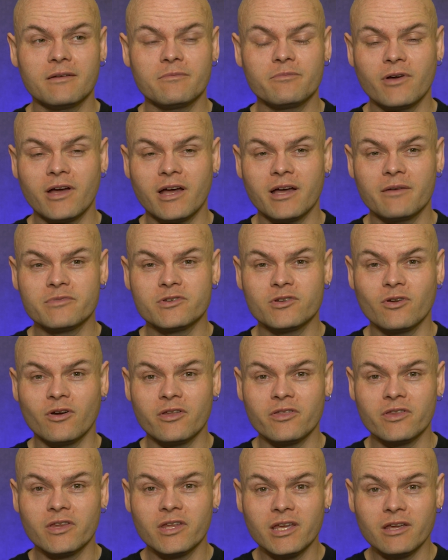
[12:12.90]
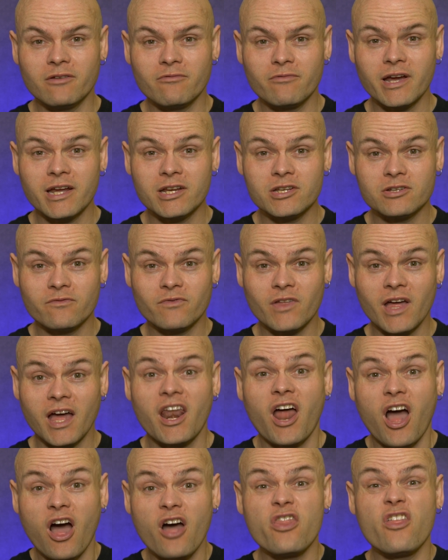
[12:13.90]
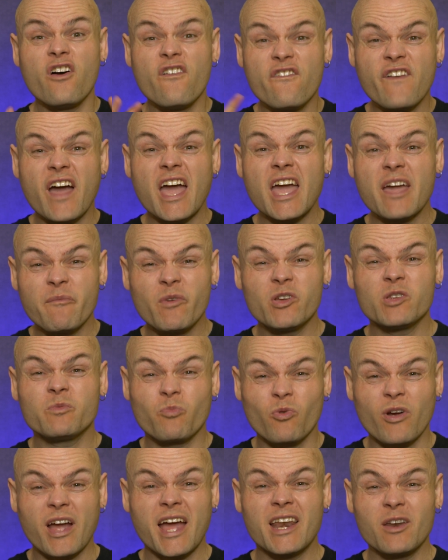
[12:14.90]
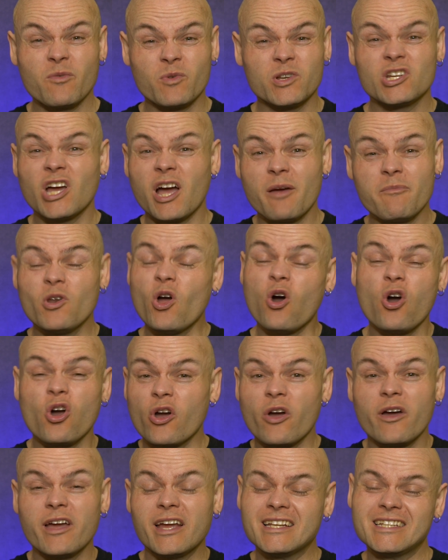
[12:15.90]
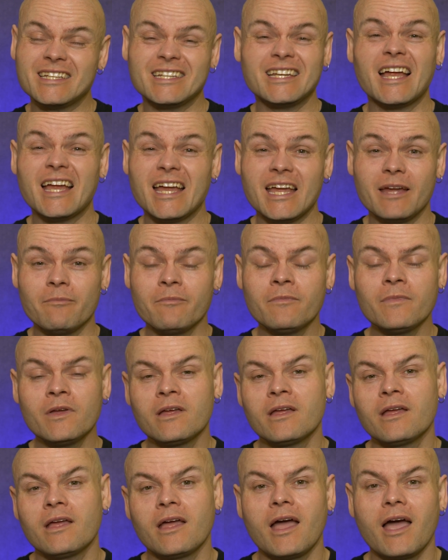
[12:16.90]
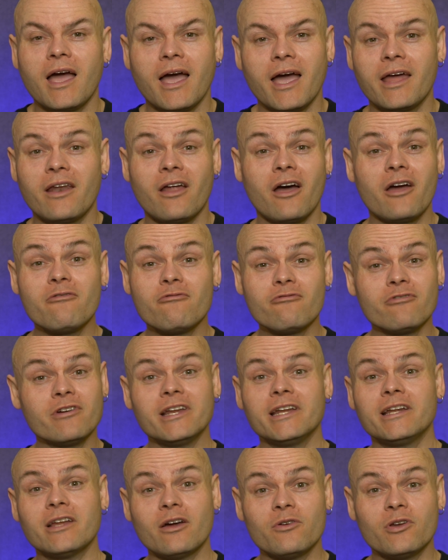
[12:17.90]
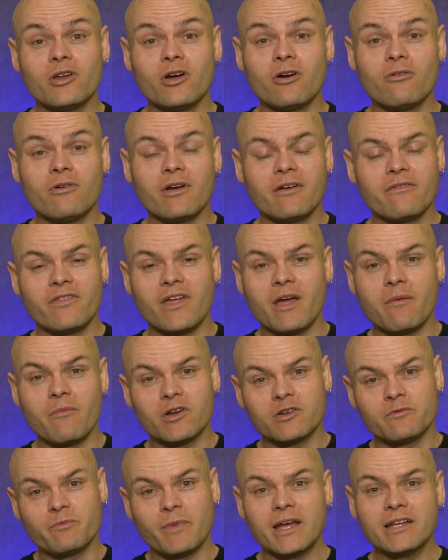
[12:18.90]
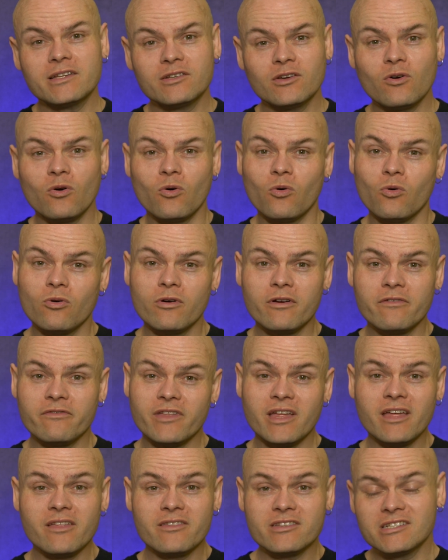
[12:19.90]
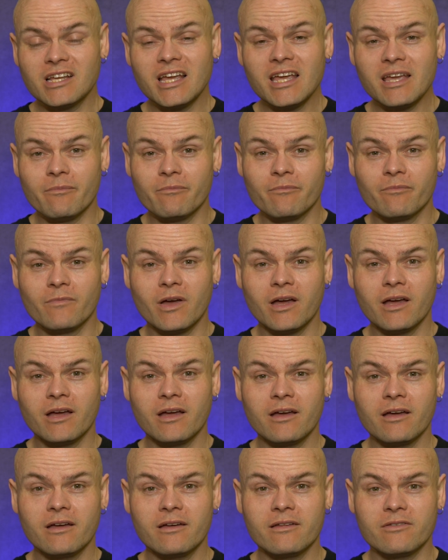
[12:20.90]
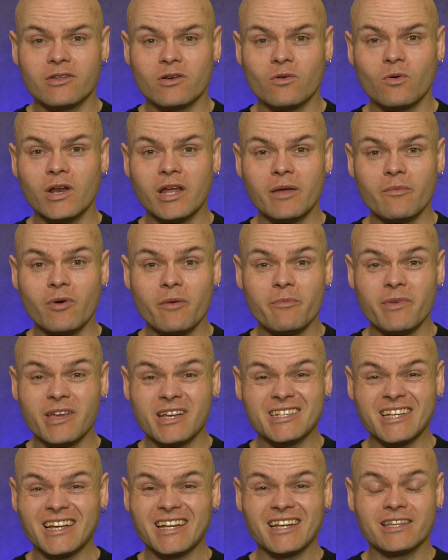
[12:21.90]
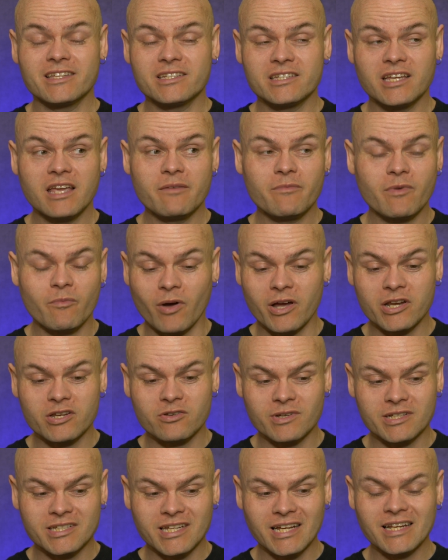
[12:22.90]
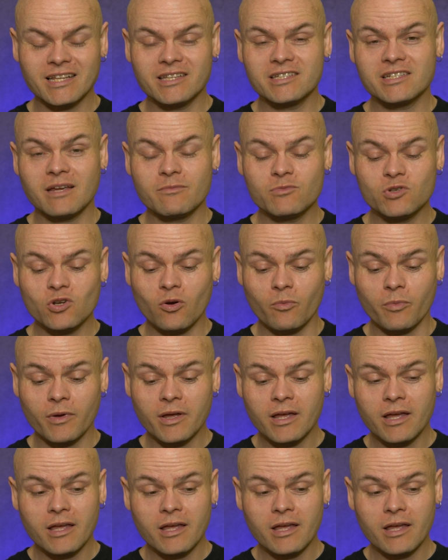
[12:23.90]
perhaps not in the range of that other famous brand, which I'm not going to name. And I really don't know if they're much better or if they're the same. The quality might be exactly the same. It might do exactly the same job.